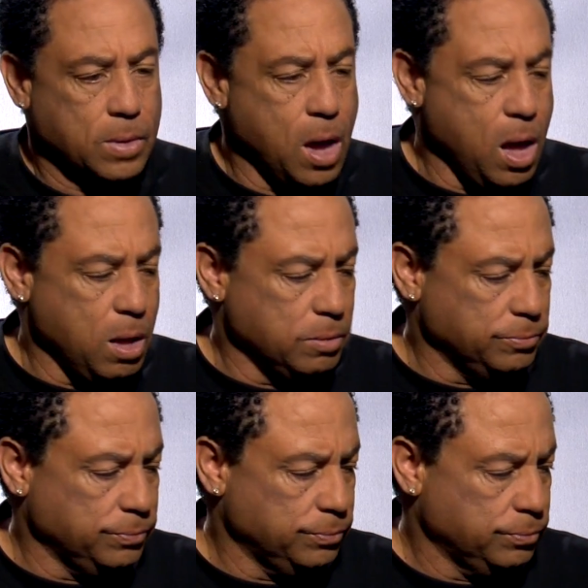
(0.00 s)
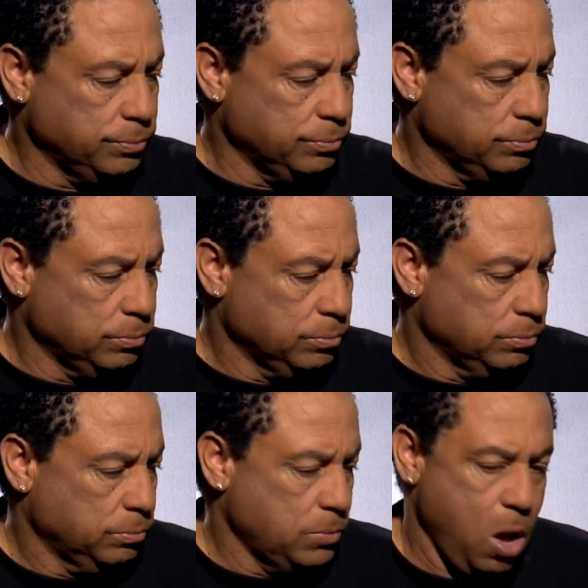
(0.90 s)
No,
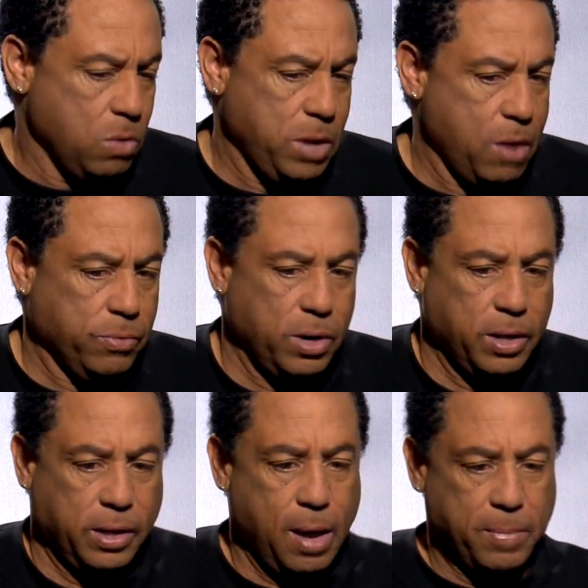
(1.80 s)
not really.